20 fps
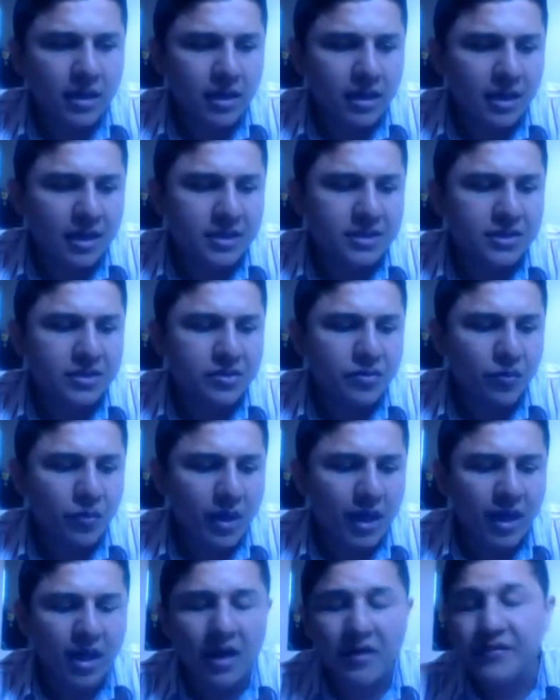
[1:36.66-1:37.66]
each
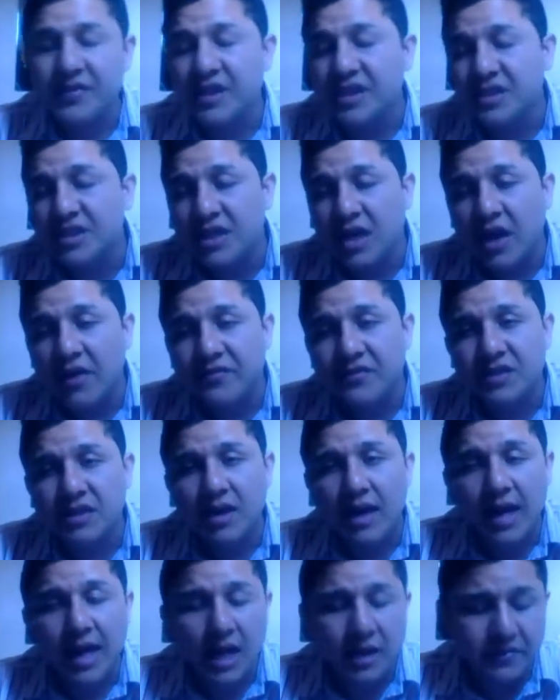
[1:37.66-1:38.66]
one of the chapter,
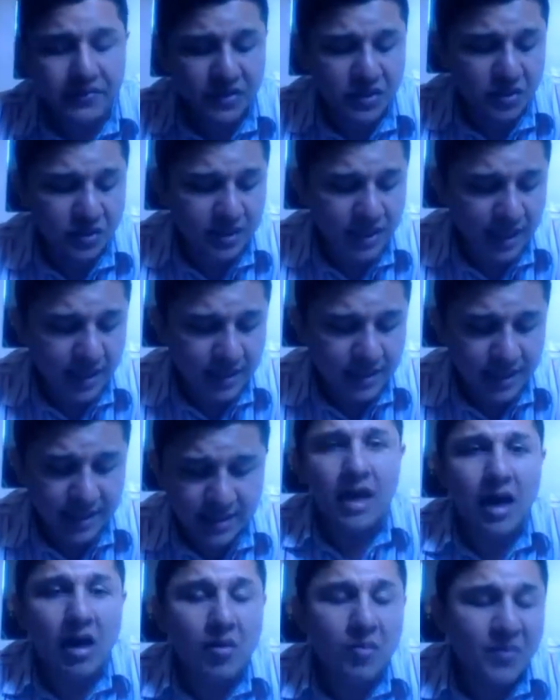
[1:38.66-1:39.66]
I have to say
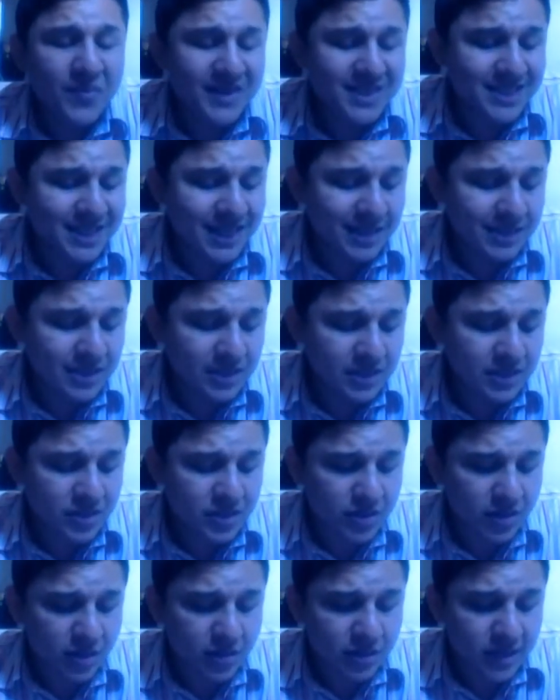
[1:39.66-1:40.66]
that are presenting
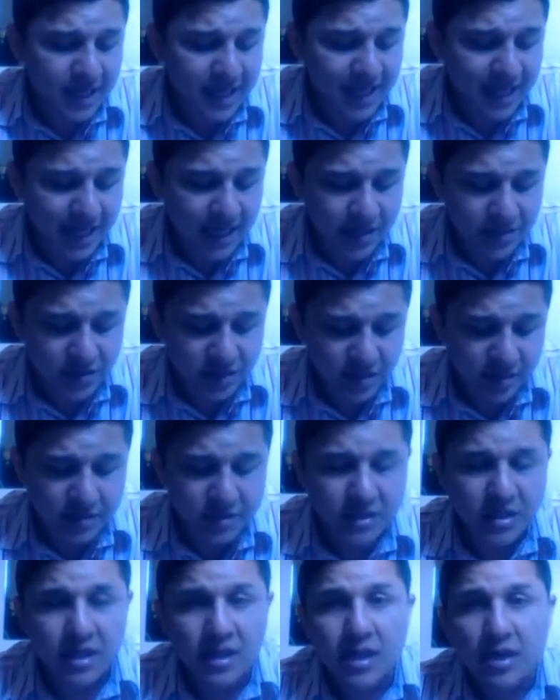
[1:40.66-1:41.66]
some
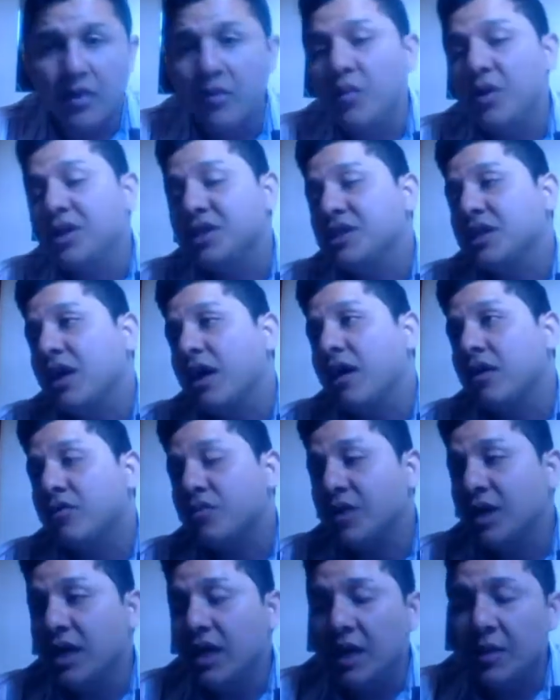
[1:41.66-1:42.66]
characters which are
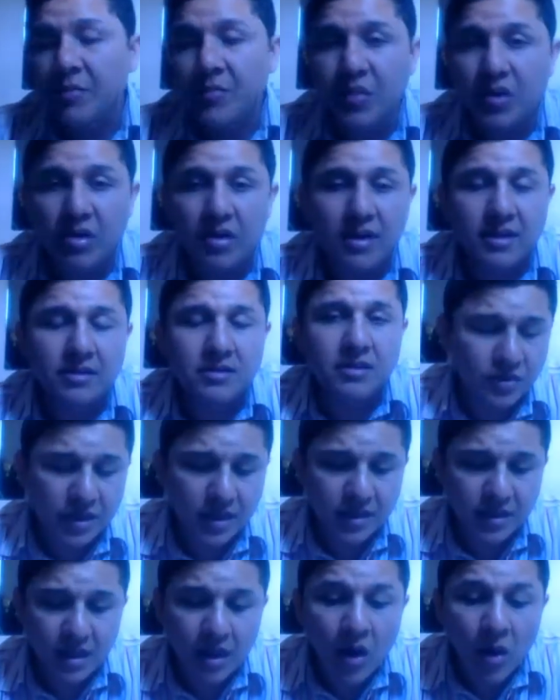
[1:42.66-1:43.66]
really important
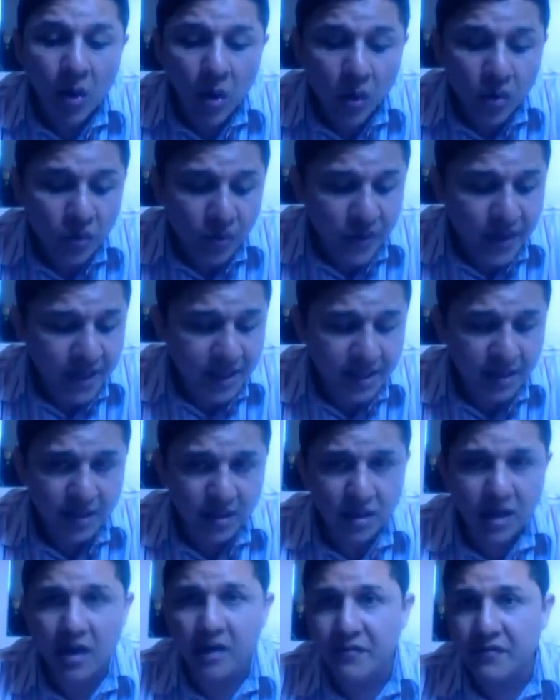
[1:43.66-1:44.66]
during the whole
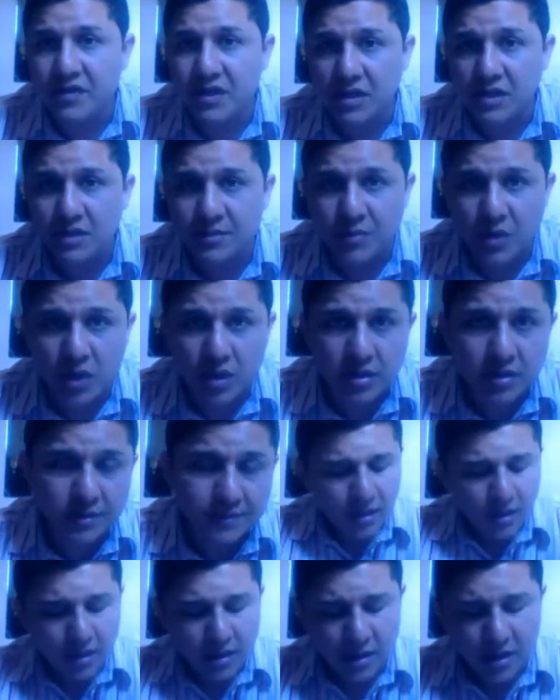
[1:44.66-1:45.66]
reading of this book.
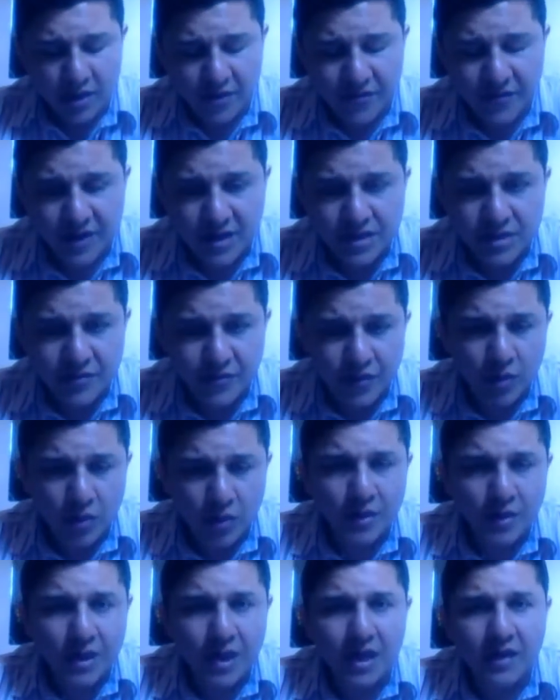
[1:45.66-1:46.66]
First of
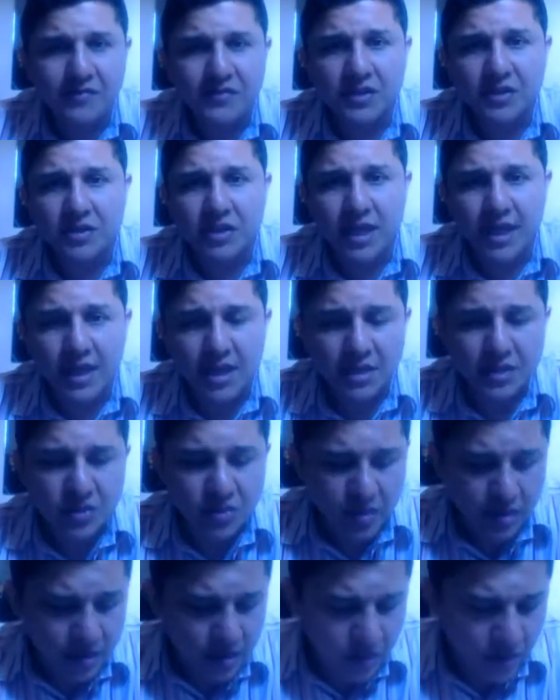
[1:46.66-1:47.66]
all, we have to take
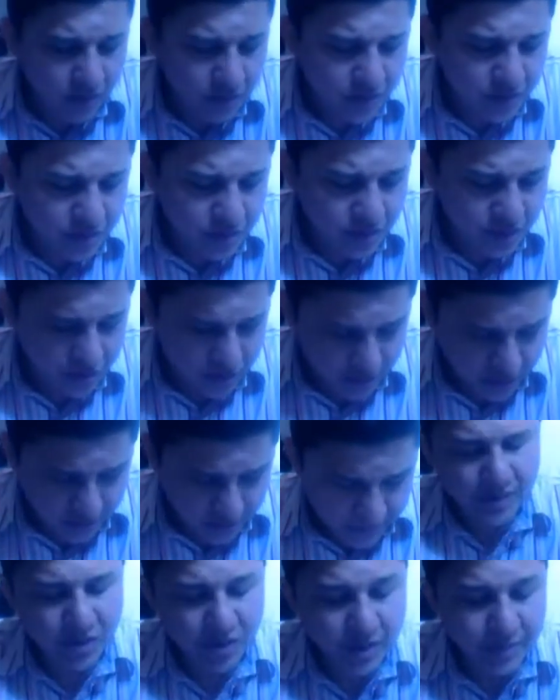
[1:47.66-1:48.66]
into account to
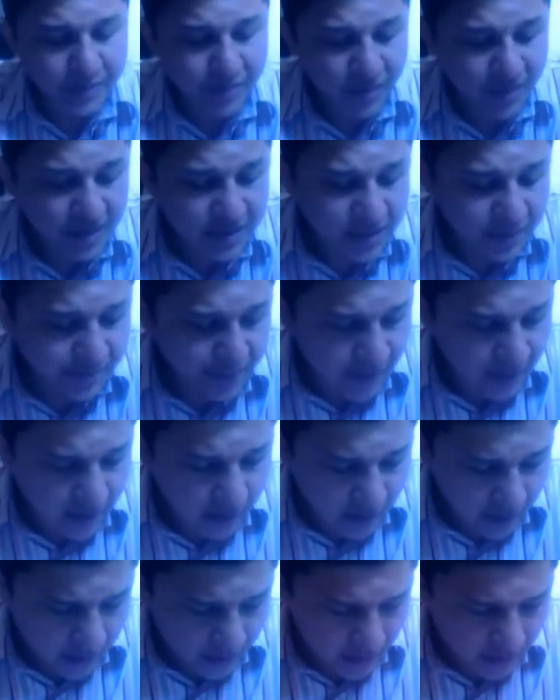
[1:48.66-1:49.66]
the
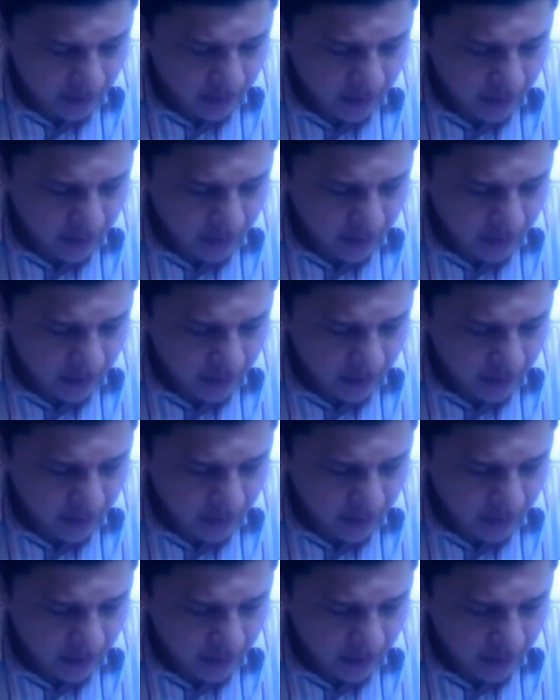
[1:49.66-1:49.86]
principal